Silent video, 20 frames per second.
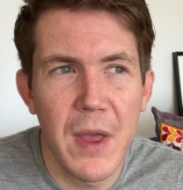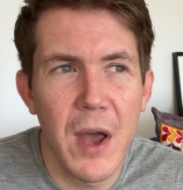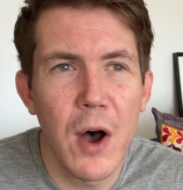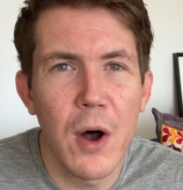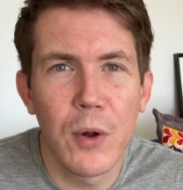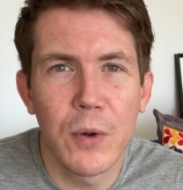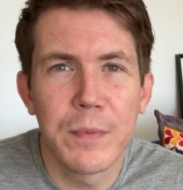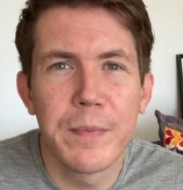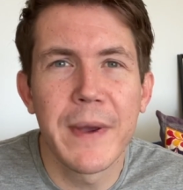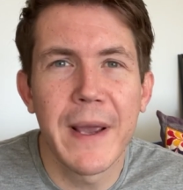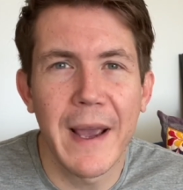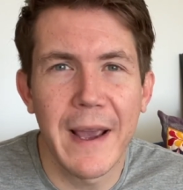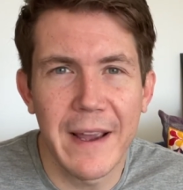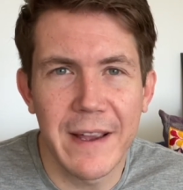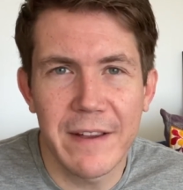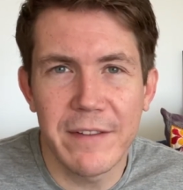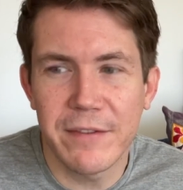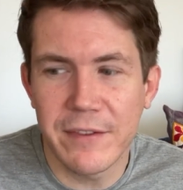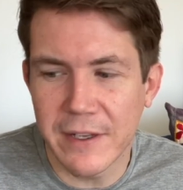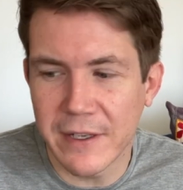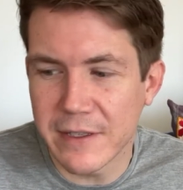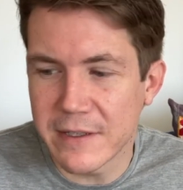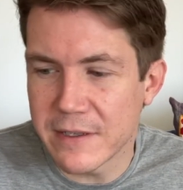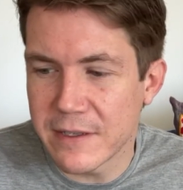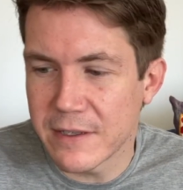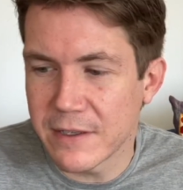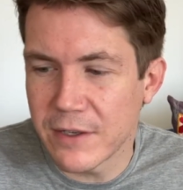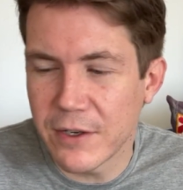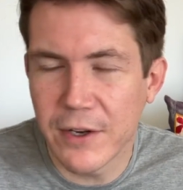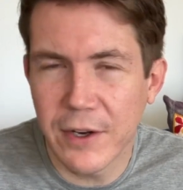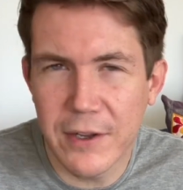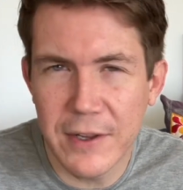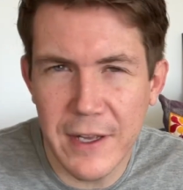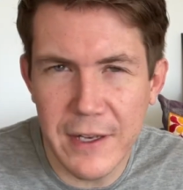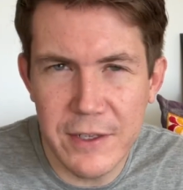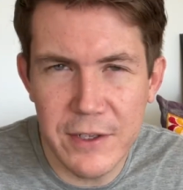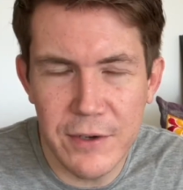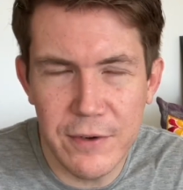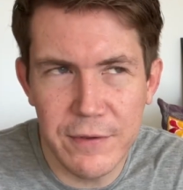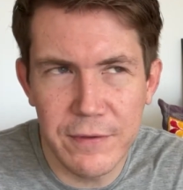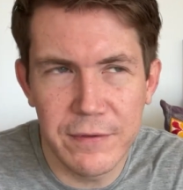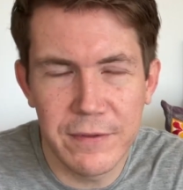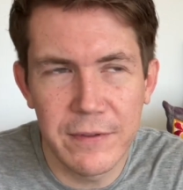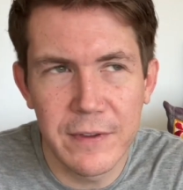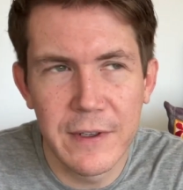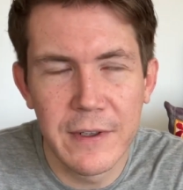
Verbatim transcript: old behaviors, you know, that you've,